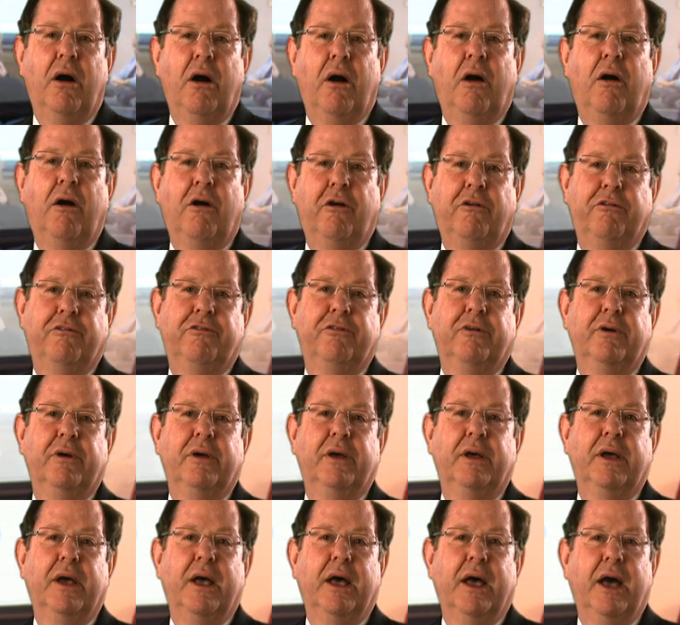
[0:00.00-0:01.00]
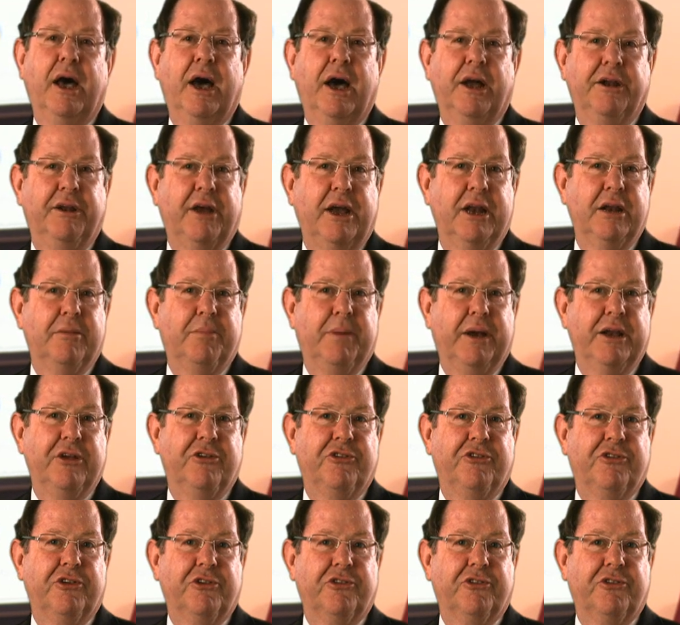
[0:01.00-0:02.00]
of a
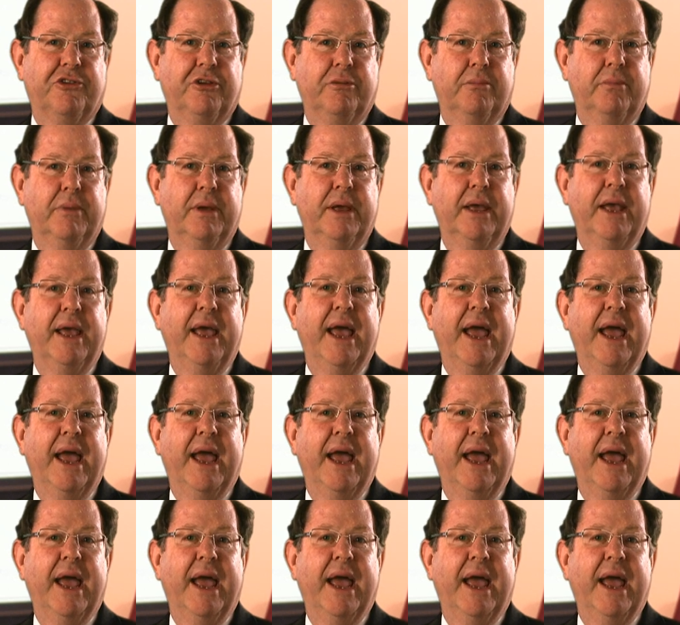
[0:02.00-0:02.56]
database system